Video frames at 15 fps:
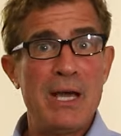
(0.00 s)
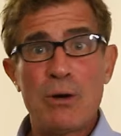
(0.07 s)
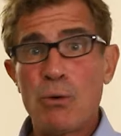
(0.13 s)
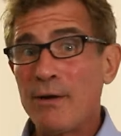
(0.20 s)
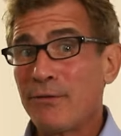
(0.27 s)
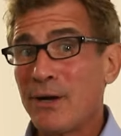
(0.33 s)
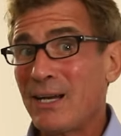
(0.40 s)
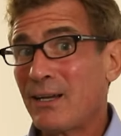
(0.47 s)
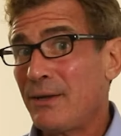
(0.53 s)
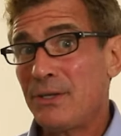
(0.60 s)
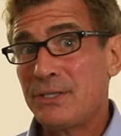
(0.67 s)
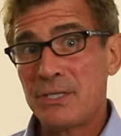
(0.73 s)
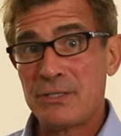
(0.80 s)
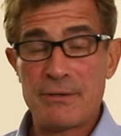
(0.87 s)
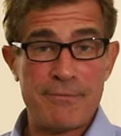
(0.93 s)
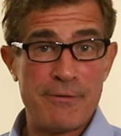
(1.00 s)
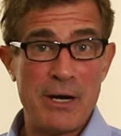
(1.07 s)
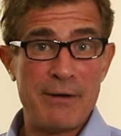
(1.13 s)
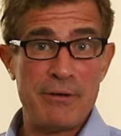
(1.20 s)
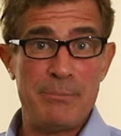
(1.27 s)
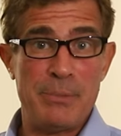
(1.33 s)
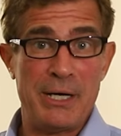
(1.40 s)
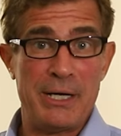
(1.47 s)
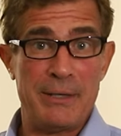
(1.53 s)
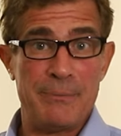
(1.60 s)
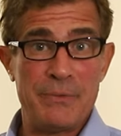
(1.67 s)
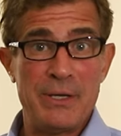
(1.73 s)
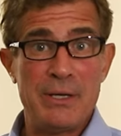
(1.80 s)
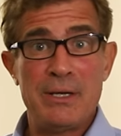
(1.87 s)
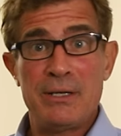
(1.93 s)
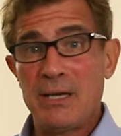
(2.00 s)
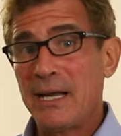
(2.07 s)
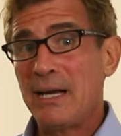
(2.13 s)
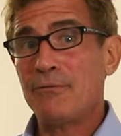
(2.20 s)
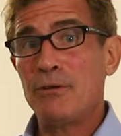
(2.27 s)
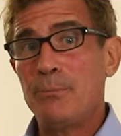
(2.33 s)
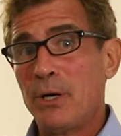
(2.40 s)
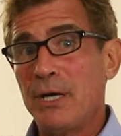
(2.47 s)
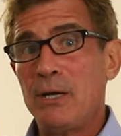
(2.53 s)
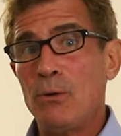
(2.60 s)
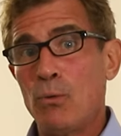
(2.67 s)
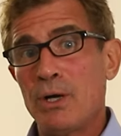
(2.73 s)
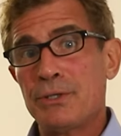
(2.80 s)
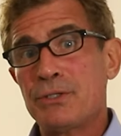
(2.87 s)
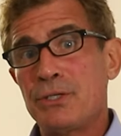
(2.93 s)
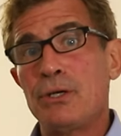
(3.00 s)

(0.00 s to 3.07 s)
And quite frankly, this isn't for everybody. Not everybody wants